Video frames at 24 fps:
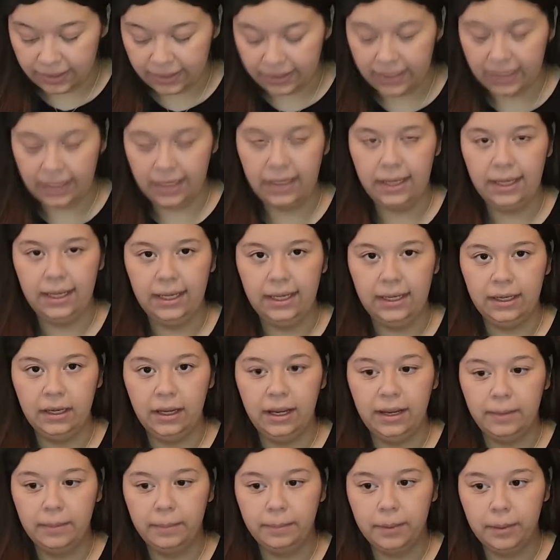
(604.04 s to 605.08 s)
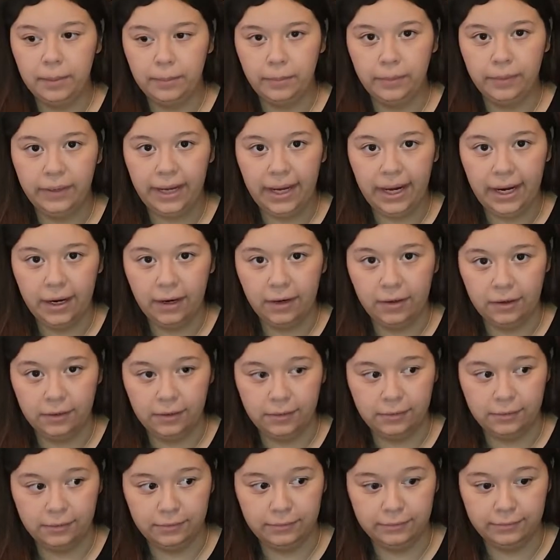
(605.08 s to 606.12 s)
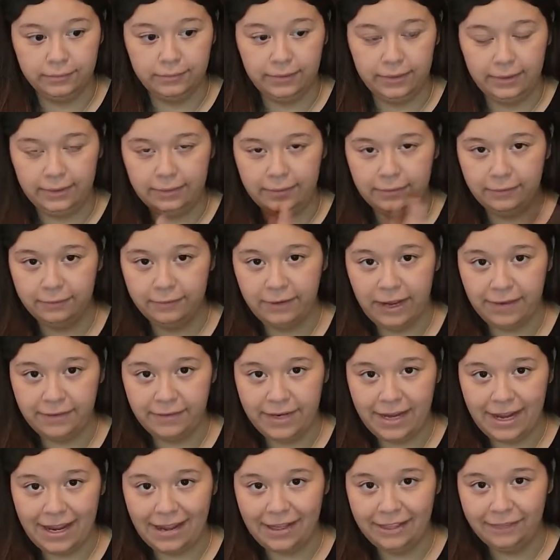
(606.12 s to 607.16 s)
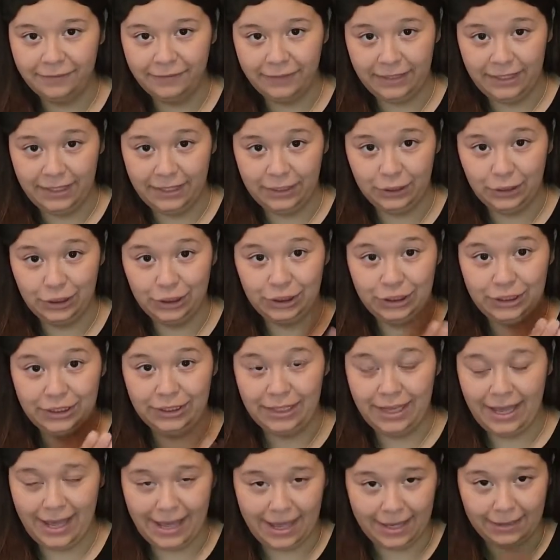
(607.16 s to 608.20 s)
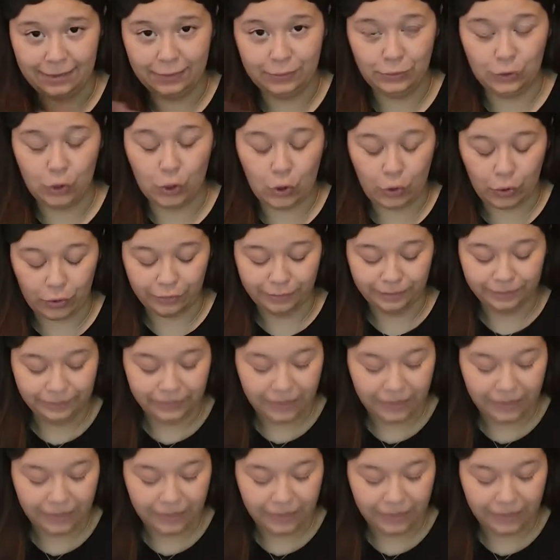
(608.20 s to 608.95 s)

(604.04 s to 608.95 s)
a purple hair 5.5 inch head doll.